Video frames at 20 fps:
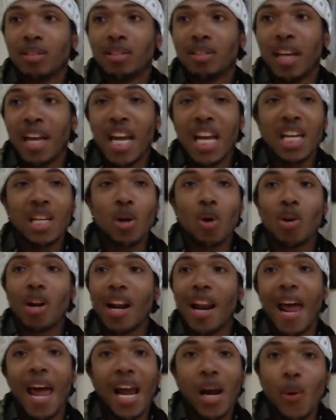They didn't know the
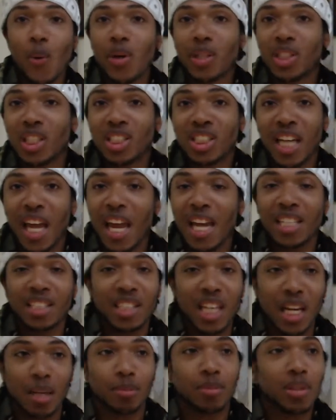language to say his
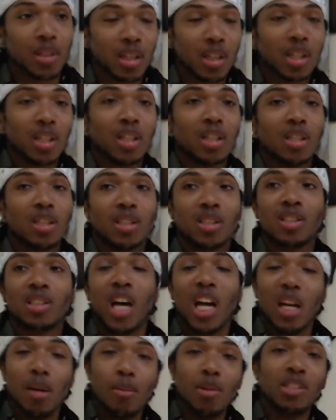name.
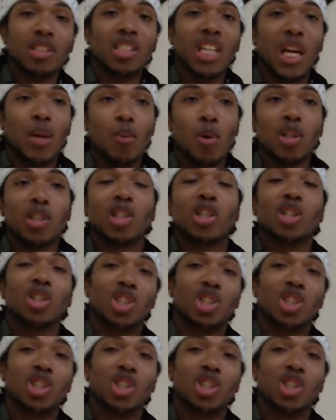Solomon's name was